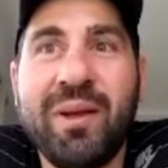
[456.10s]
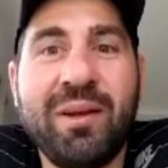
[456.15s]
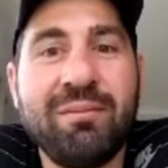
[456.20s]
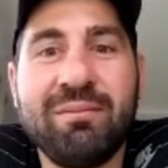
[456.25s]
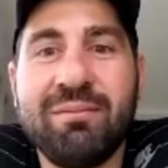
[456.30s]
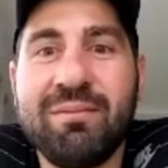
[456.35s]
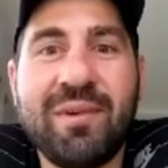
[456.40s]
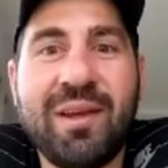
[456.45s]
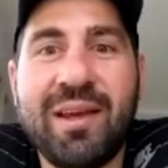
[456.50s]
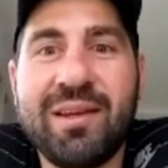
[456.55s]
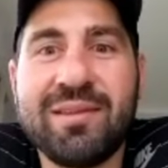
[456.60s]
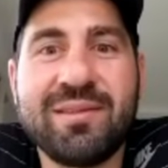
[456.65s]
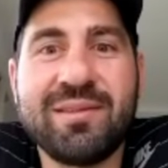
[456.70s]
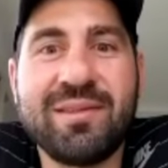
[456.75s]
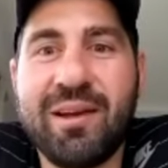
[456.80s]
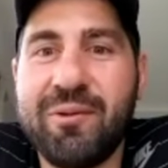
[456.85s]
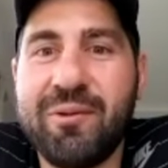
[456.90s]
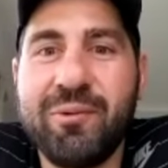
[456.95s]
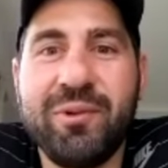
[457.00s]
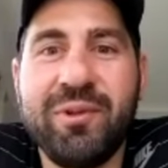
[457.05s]
and has
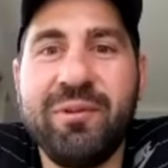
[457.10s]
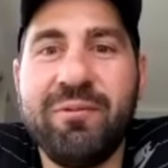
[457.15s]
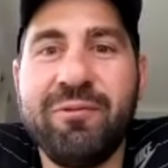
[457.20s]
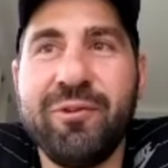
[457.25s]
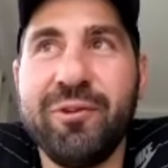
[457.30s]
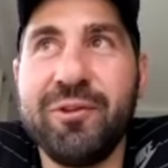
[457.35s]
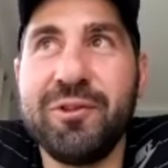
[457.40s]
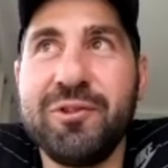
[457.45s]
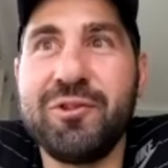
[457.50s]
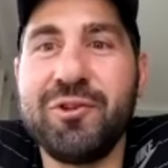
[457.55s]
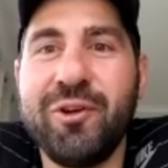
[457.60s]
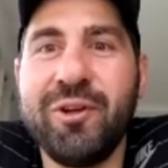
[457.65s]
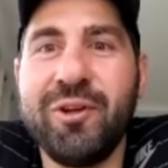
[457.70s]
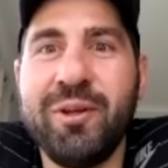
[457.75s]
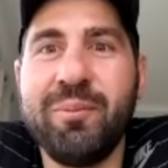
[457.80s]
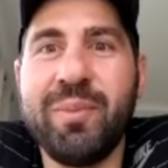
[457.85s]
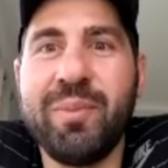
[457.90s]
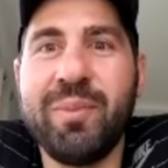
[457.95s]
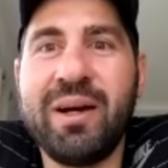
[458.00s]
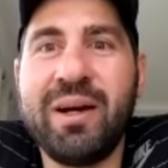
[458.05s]
stuck with him for the
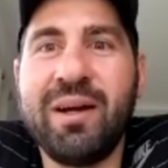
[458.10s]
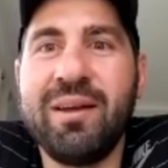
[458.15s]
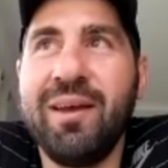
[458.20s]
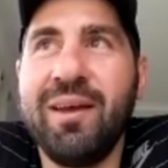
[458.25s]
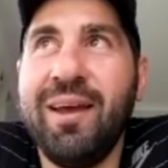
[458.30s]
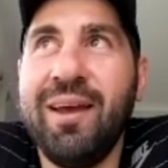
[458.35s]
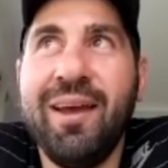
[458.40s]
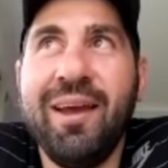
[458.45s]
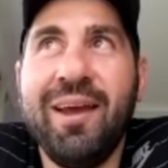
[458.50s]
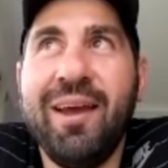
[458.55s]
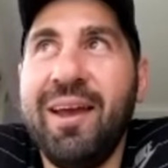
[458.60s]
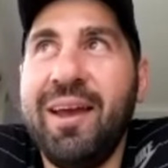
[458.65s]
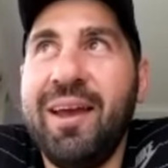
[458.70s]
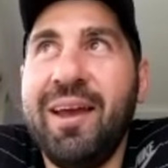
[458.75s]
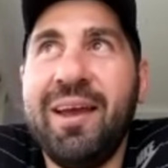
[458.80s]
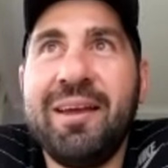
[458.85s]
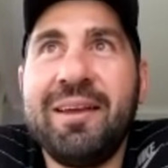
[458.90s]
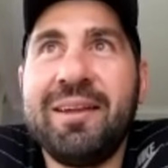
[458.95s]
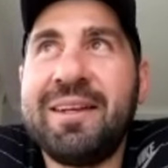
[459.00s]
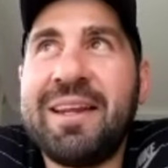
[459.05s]
journey. But
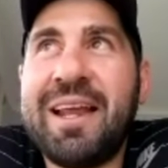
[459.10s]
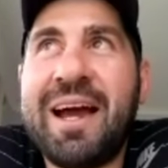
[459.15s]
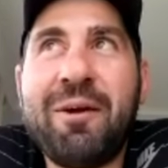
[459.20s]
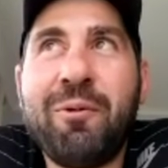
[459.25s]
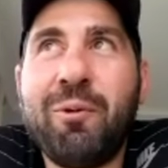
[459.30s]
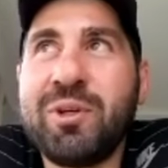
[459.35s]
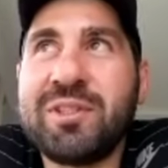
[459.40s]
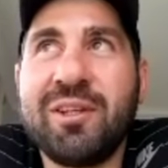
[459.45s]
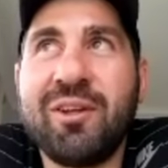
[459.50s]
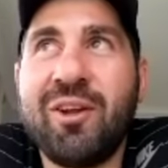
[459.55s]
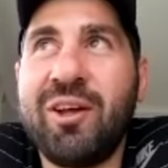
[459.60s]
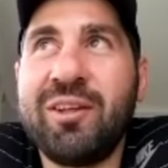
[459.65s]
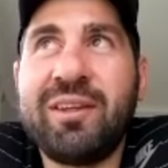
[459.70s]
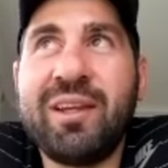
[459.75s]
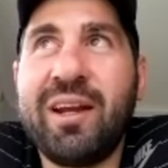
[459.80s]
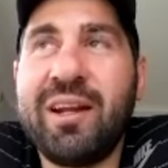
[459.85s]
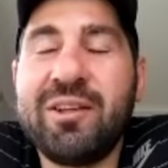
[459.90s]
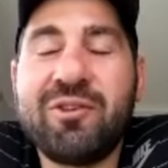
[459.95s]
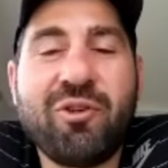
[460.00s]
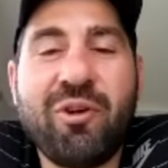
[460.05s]
no, it wasn't like
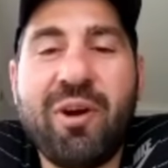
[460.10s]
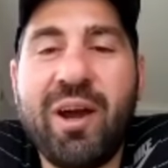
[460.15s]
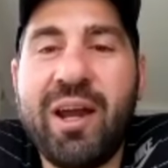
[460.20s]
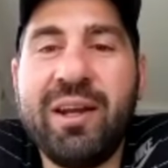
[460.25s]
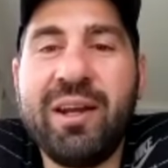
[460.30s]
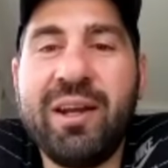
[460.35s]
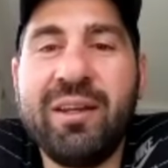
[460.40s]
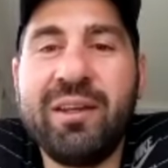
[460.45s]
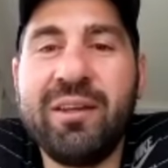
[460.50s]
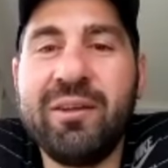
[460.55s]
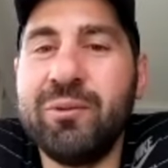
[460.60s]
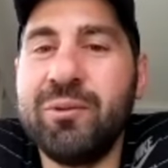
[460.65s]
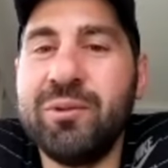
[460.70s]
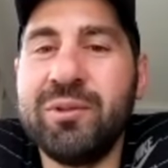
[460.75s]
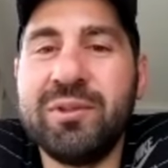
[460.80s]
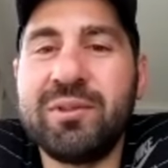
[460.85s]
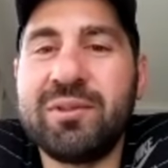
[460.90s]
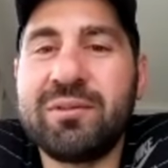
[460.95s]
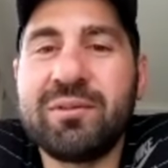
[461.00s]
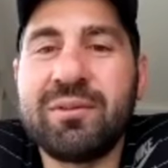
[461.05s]
that at training. He
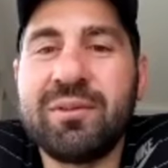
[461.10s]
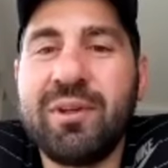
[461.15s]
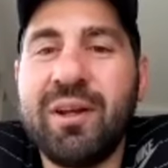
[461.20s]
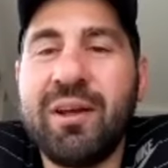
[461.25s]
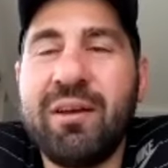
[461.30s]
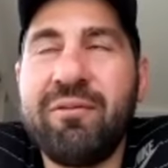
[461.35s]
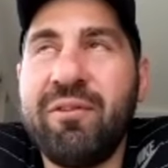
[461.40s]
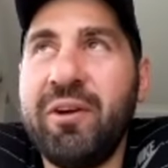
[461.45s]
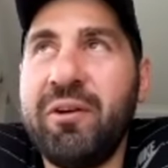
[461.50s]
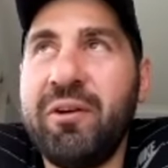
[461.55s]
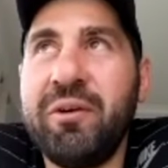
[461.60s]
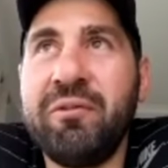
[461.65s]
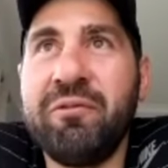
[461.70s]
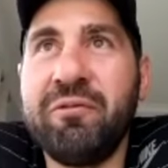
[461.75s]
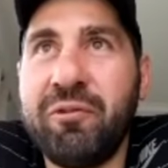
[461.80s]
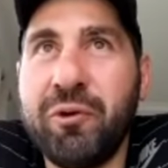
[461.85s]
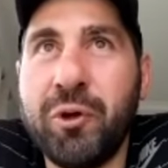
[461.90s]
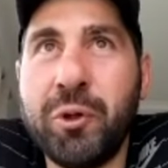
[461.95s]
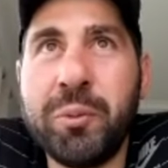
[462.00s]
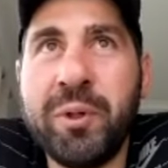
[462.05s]
was, you know, very
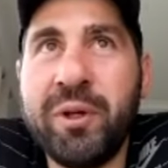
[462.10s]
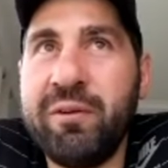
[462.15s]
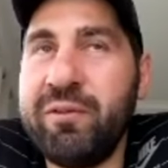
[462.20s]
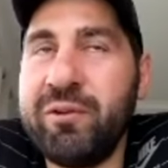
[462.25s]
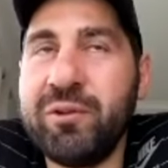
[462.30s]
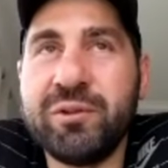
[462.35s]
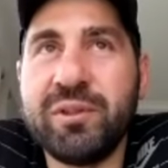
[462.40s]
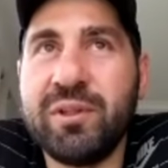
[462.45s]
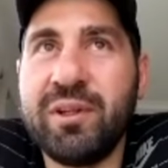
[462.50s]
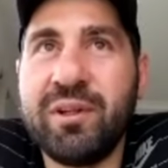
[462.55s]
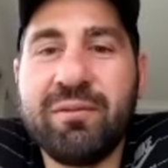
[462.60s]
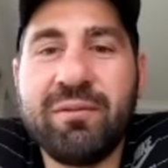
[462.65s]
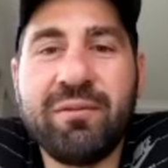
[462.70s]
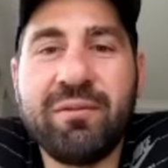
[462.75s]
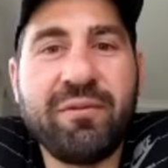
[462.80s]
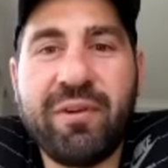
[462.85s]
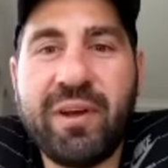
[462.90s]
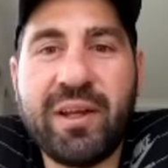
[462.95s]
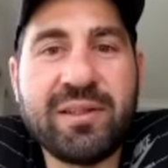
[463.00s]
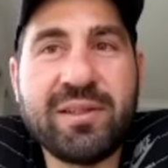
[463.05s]
informative. He was a
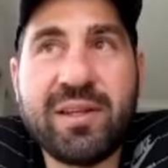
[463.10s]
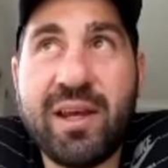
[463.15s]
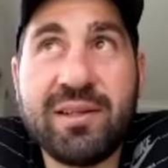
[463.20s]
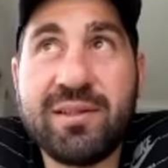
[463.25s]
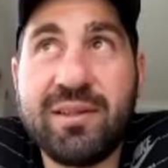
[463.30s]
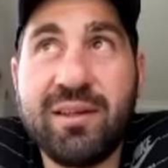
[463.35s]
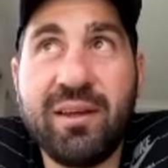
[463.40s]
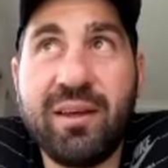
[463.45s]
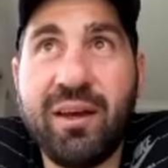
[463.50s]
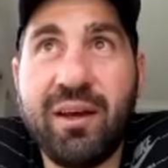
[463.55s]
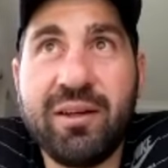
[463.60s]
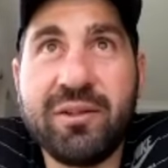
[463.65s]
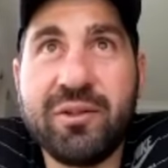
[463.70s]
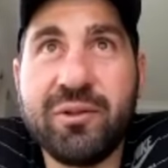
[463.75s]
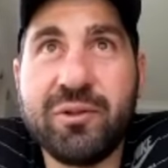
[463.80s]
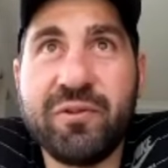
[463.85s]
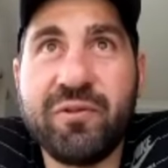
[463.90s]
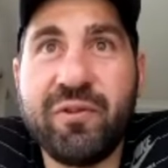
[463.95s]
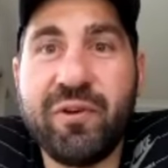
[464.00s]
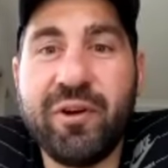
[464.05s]
fantastic coach. He
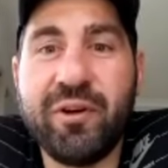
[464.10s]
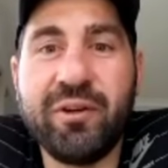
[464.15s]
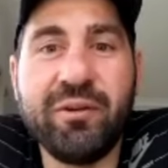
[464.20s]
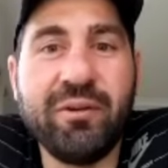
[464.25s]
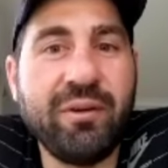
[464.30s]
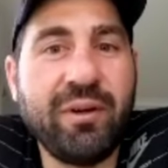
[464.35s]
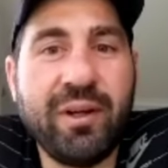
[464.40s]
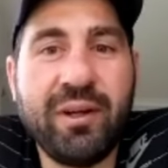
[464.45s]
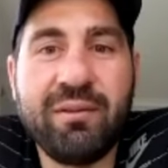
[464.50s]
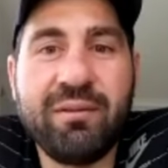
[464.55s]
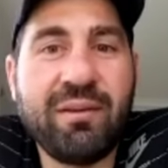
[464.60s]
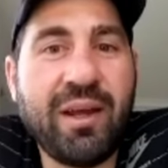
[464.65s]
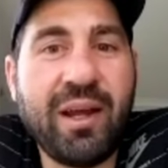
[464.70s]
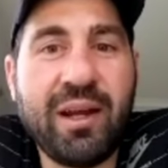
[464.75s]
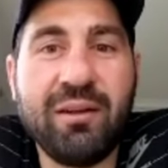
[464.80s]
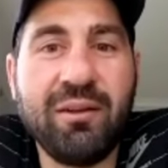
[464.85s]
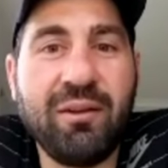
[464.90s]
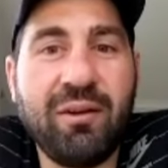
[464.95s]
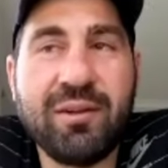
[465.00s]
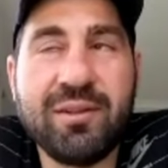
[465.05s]
was very good and
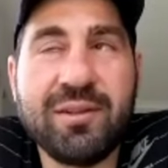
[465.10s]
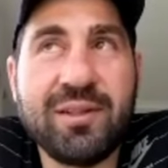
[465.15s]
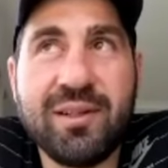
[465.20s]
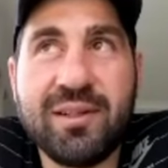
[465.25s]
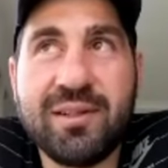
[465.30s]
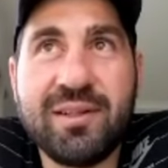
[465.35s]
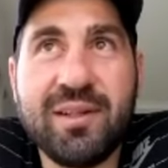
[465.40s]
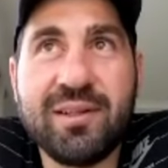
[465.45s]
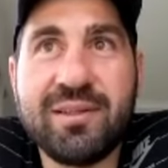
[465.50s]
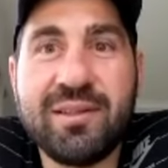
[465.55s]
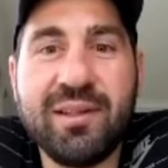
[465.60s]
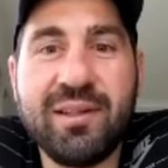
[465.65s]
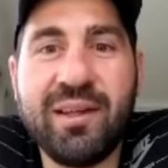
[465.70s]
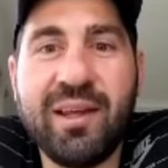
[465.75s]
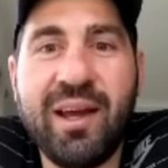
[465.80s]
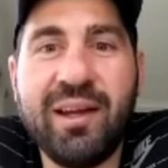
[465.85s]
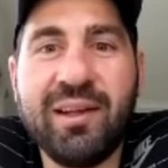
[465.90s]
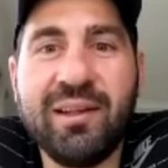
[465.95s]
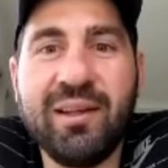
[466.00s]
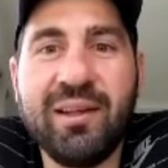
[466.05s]
had a lot of success in the
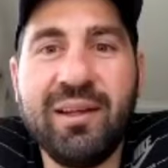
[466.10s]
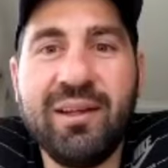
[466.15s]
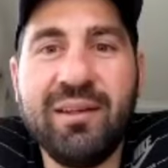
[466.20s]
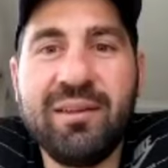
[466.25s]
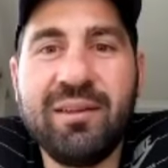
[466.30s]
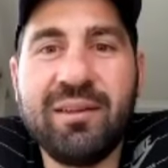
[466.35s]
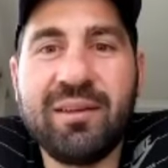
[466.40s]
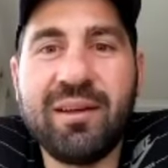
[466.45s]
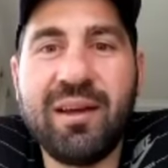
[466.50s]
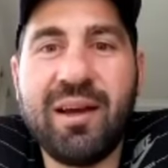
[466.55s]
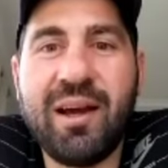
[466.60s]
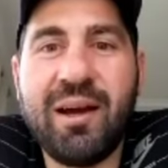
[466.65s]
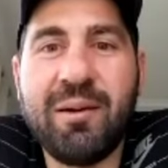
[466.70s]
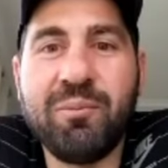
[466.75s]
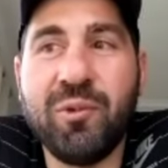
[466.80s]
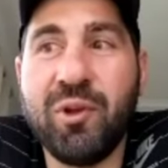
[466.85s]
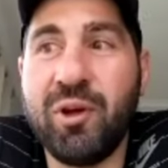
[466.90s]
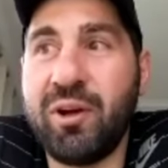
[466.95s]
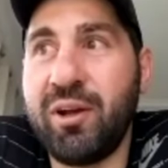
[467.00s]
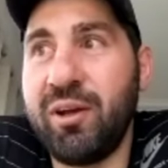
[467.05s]
A-League.
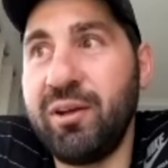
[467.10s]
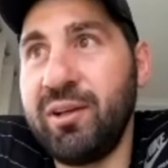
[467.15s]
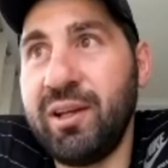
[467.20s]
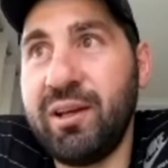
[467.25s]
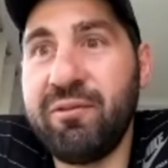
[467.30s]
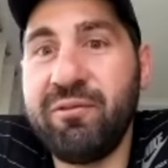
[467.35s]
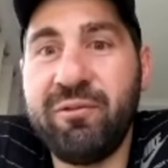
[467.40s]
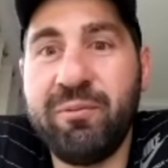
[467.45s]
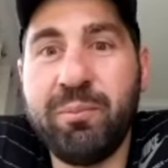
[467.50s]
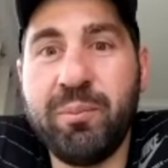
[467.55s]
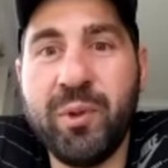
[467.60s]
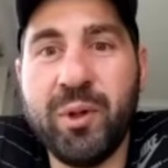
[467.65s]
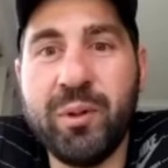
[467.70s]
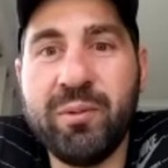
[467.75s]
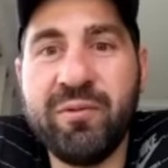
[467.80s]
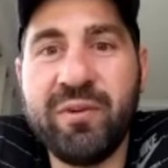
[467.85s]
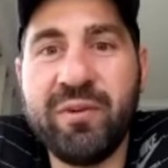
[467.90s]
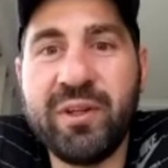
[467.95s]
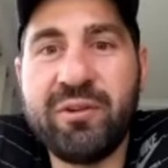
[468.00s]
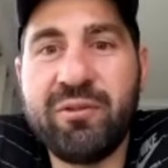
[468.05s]
Not only at
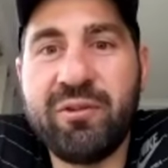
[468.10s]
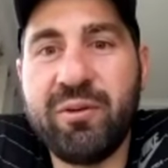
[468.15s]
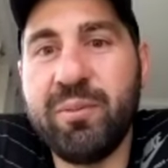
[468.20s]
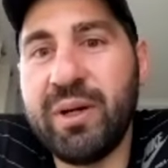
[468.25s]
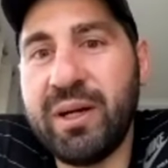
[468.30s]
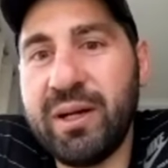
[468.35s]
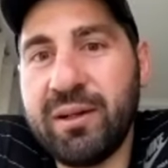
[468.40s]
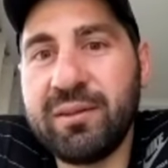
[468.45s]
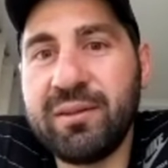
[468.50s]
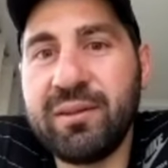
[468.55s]
Melbourne Victory, but